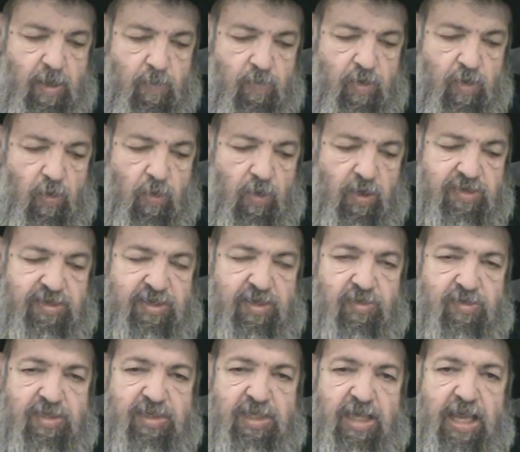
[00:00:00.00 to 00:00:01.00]
We'll
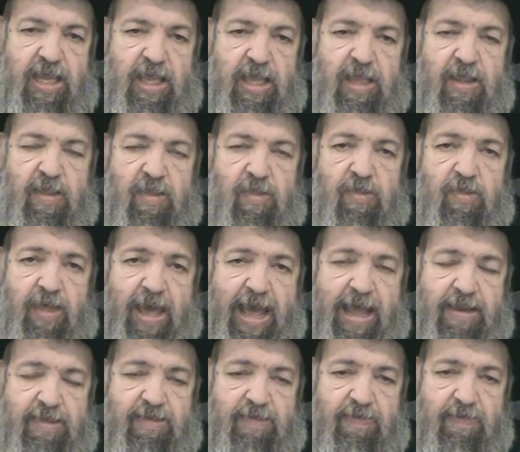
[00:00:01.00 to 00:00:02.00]
also see
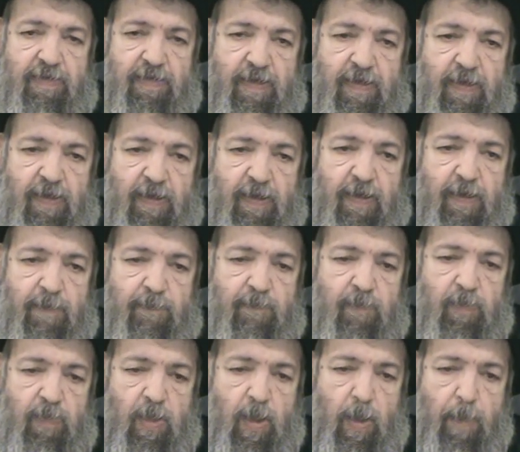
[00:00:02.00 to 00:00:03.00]
that uh,
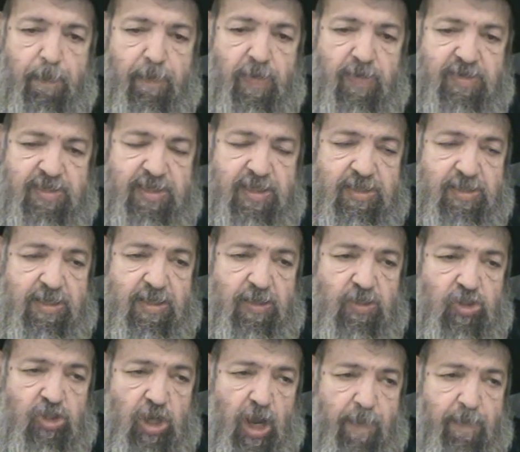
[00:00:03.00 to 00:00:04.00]
a person's
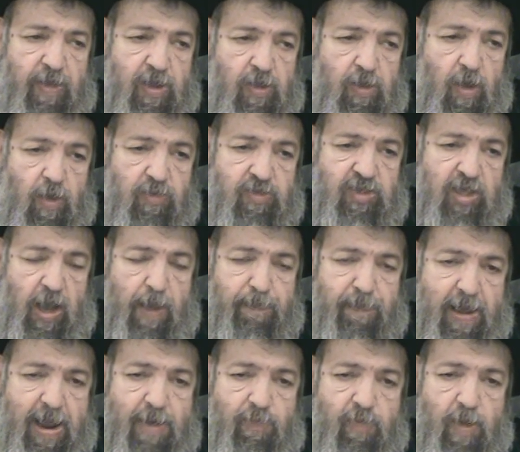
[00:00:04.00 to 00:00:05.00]
neshama goes
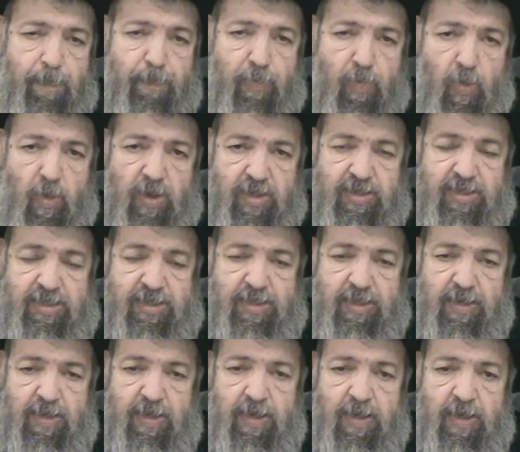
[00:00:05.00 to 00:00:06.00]
up and
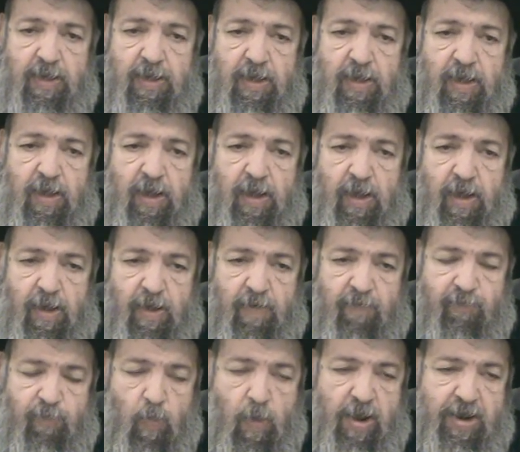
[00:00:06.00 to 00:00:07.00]
reports uh,
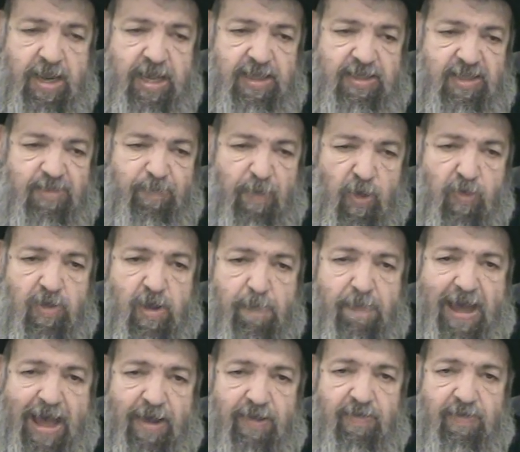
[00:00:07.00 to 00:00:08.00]
of what he spoke
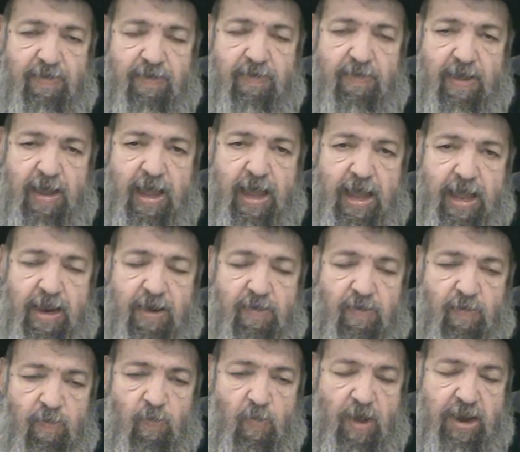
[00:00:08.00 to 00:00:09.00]
about
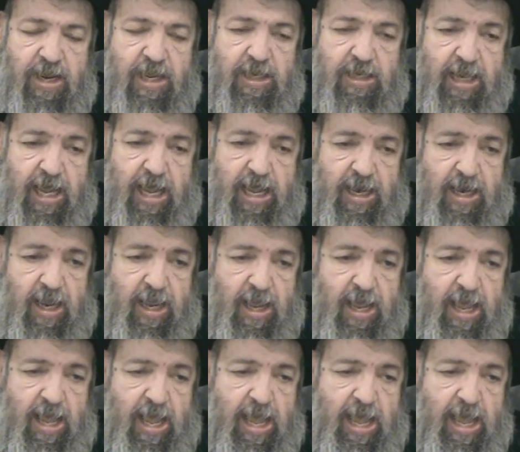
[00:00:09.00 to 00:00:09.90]
and what he did,